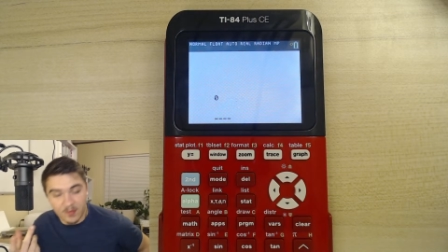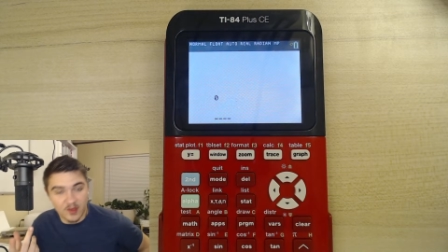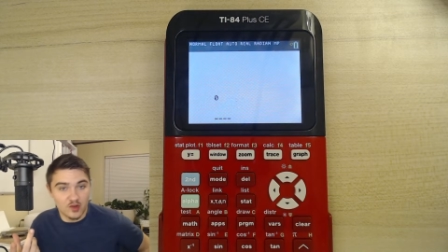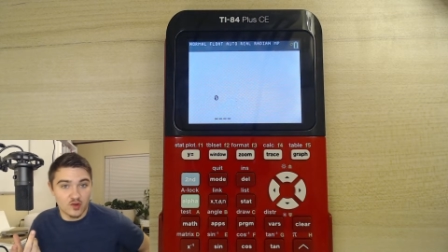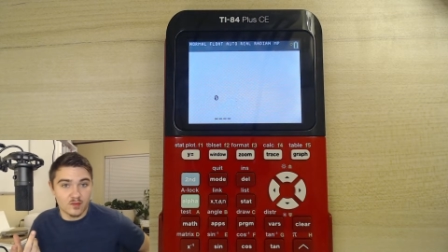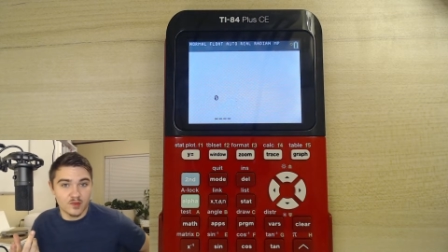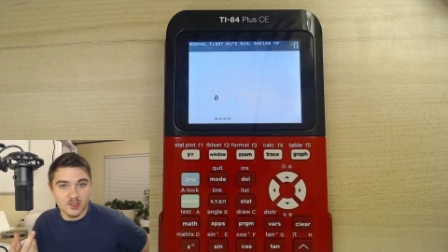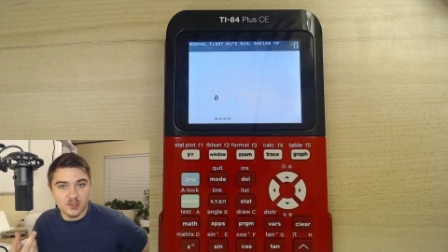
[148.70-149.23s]
be
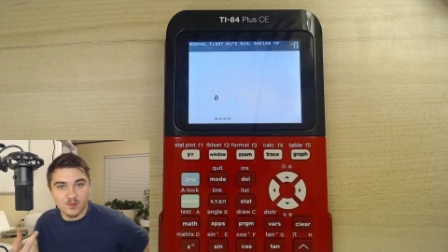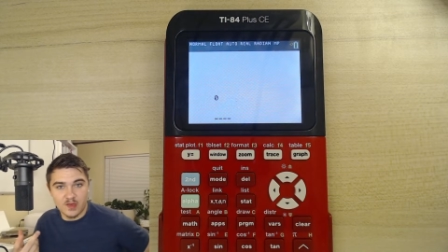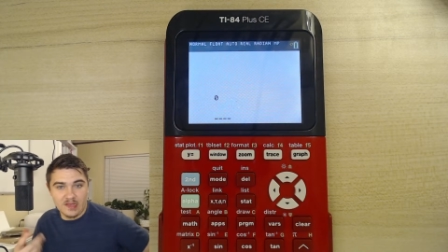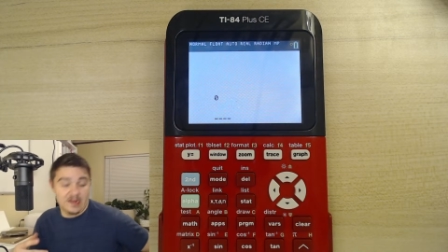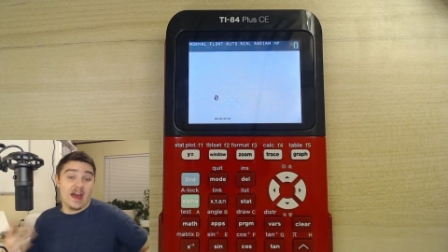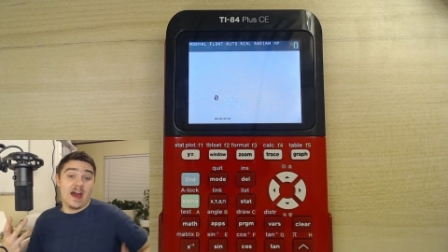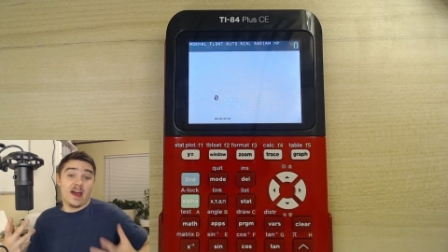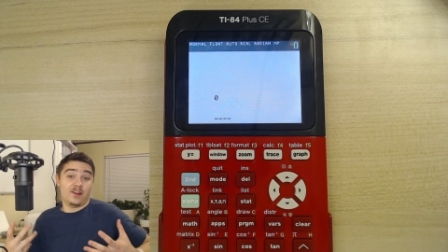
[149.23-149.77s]
normal
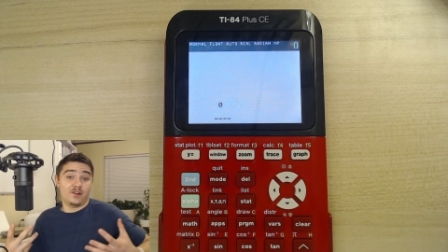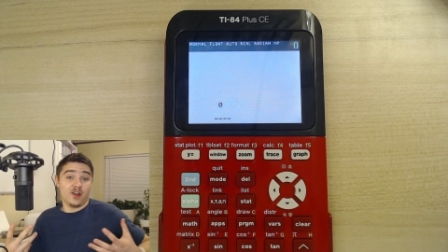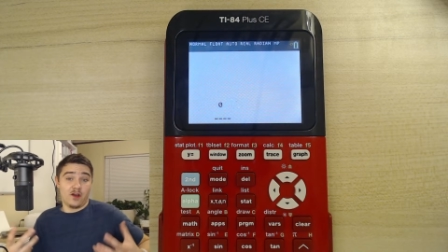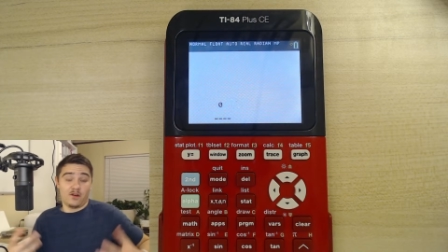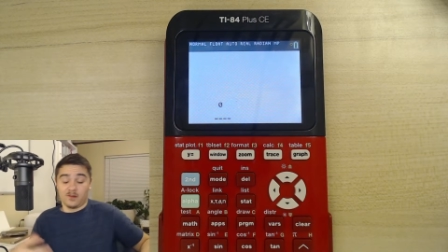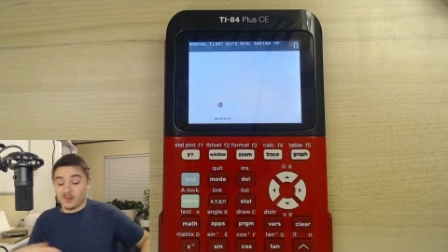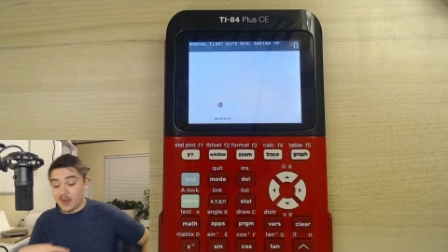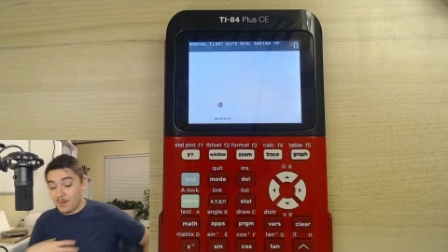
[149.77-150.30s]
speed. I don't
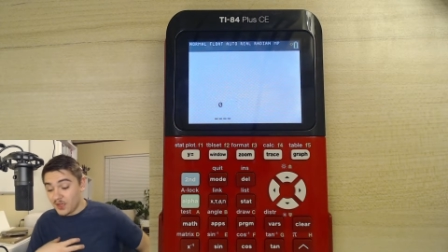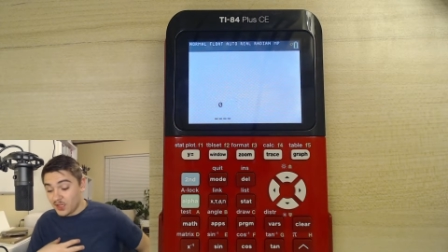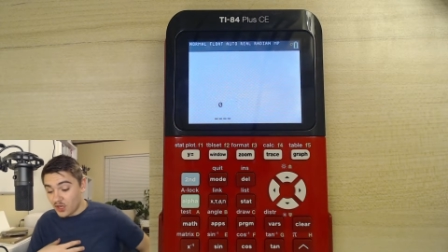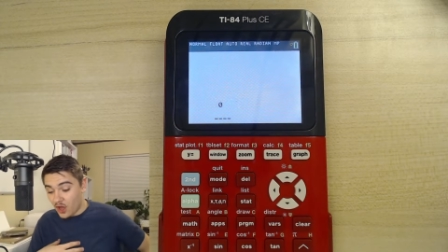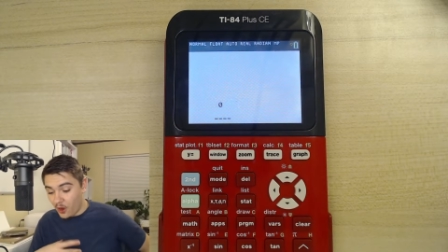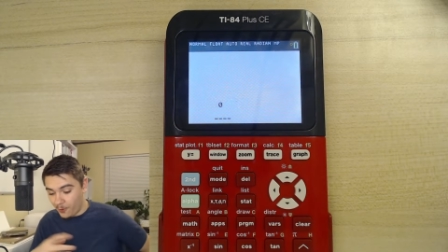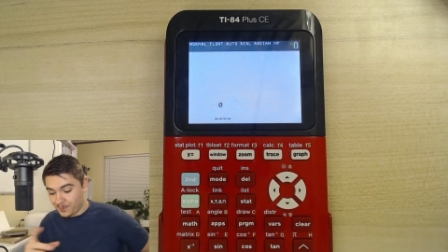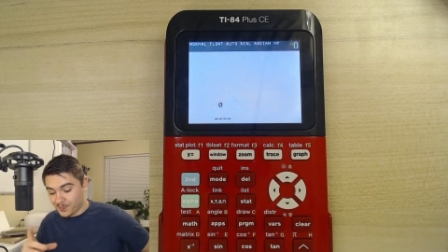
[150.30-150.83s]
know. Let me
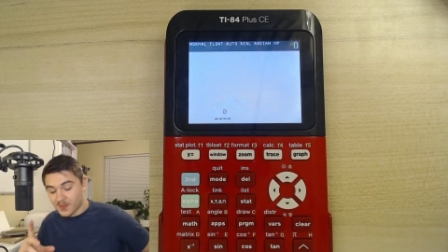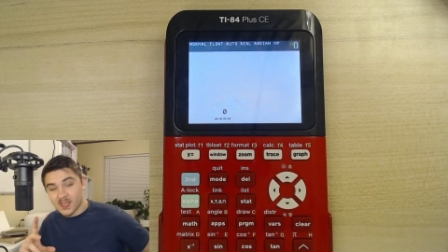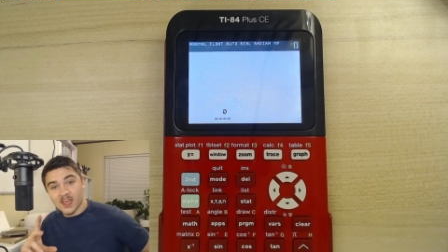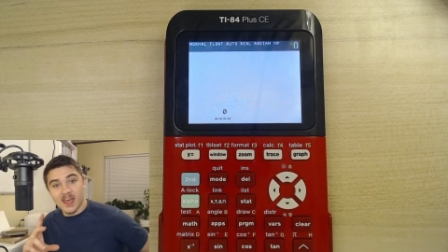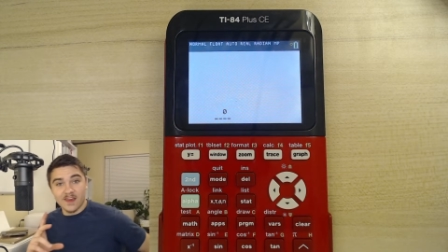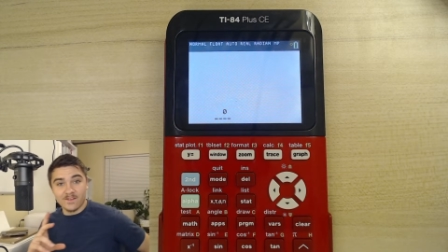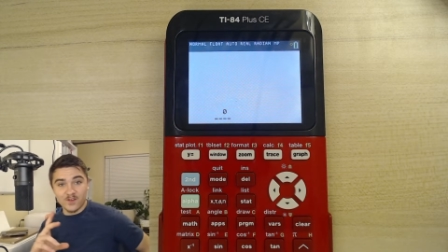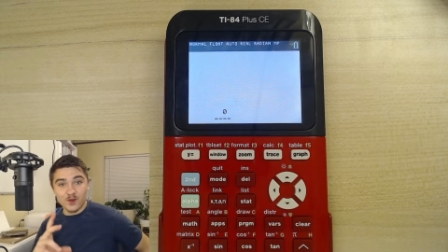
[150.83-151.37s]
know
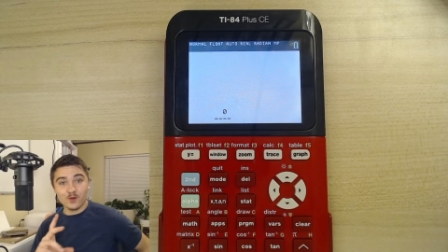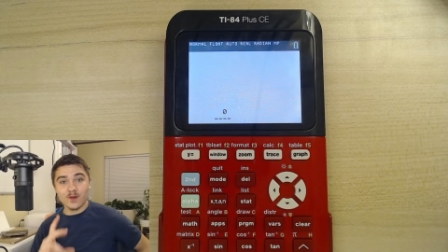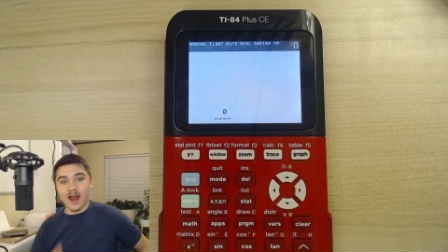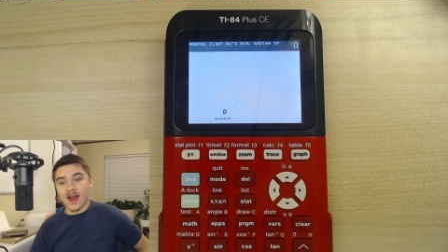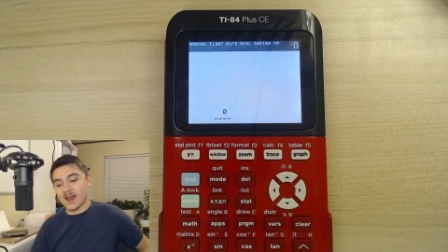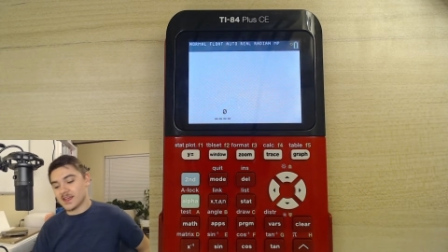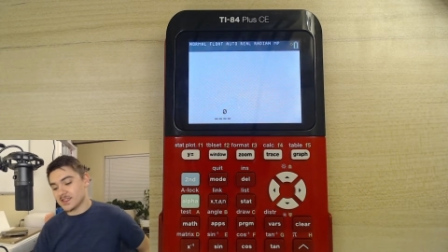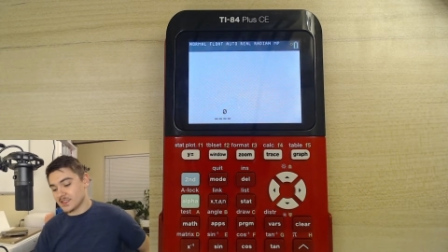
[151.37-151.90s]
if you
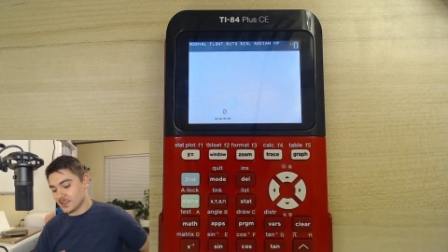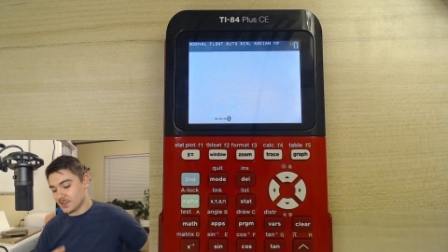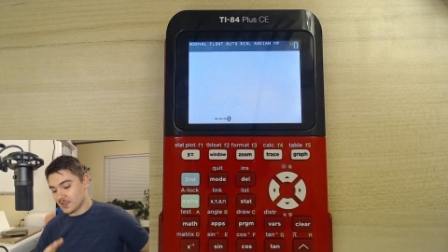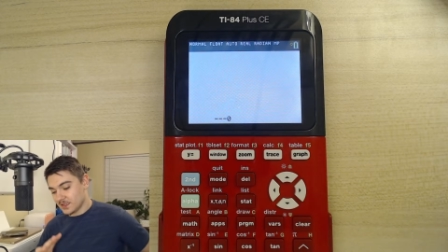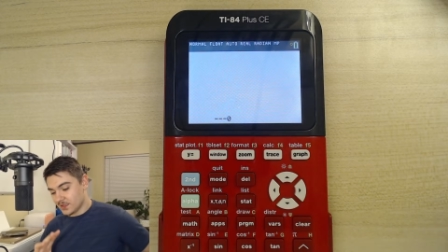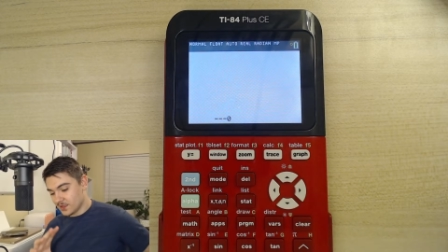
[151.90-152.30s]
guys,